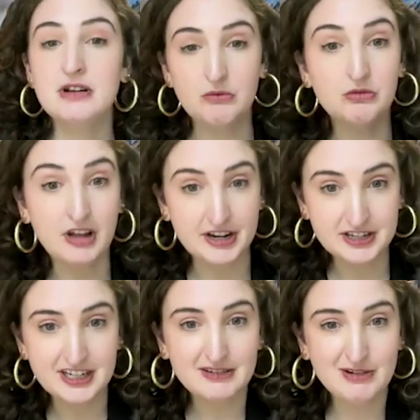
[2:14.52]

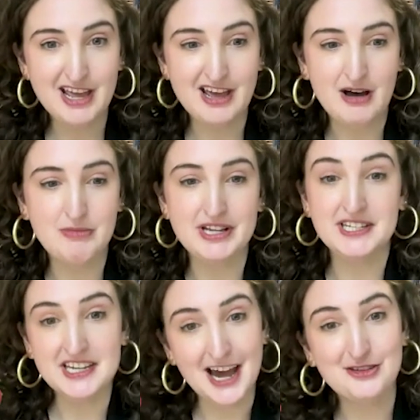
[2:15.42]
London by
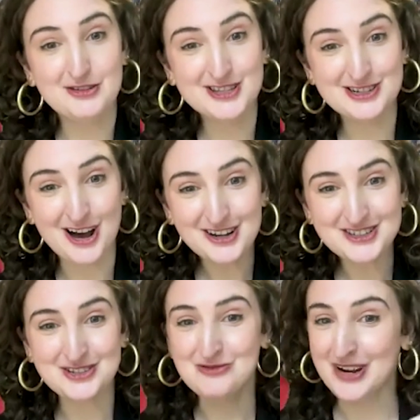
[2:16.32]
St. Catherine's Dock,
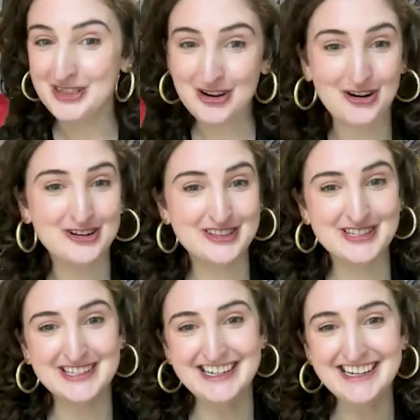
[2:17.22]
so right in the heart of the
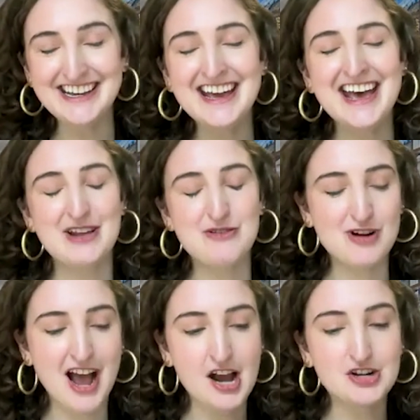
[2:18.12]
city. And we're
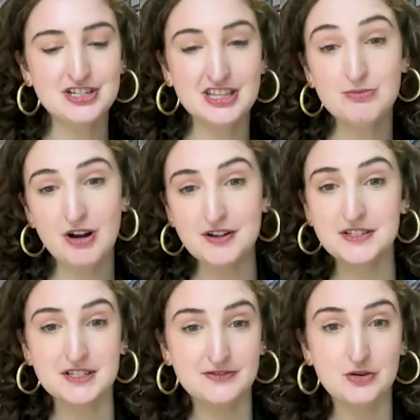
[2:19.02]
actually in the
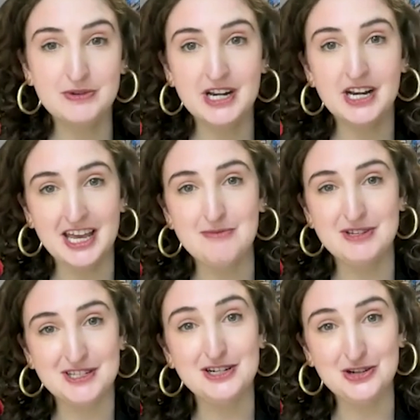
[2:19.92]
process of opening a
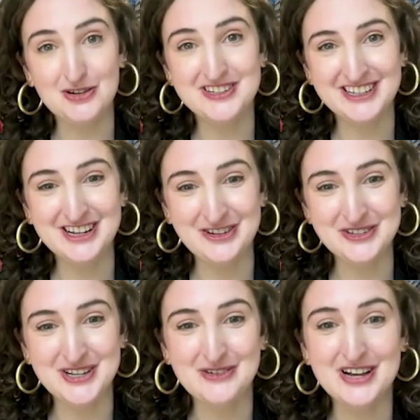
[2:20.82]
campus in New York City
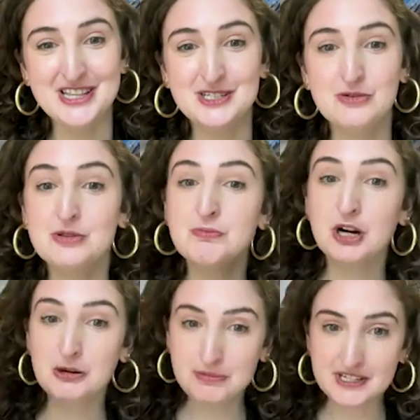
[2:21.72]
also. And so the
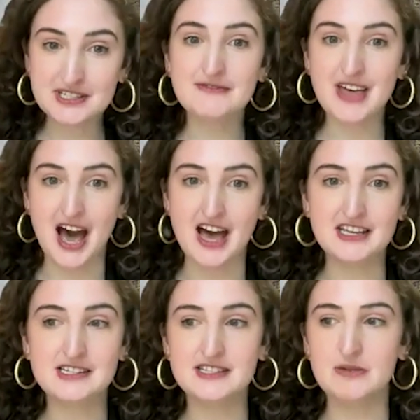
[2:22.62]
purpose of that
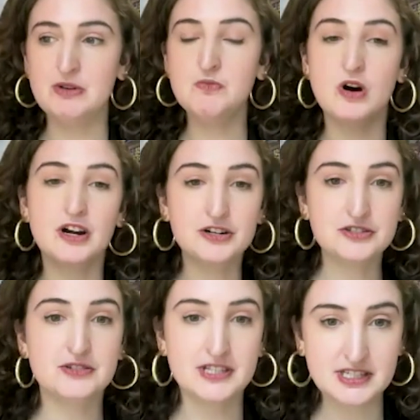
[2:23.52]
is that we want our
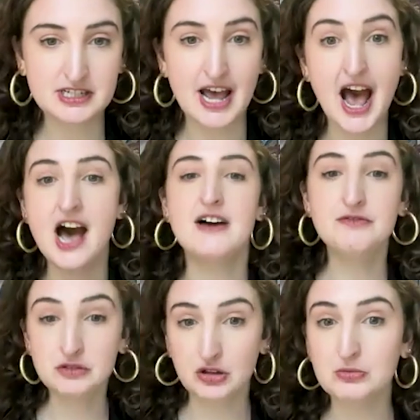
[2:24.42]
students to
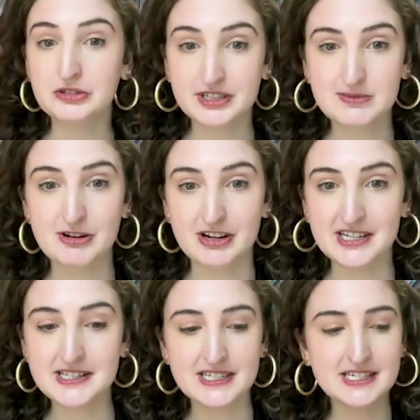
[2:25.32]
have global
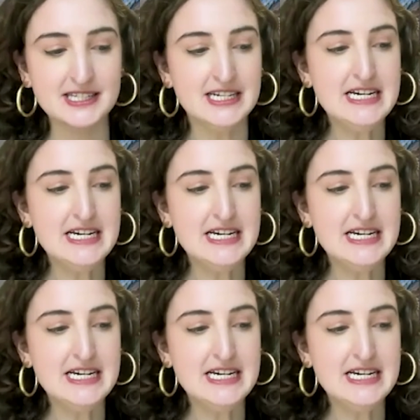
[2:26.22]
experiences.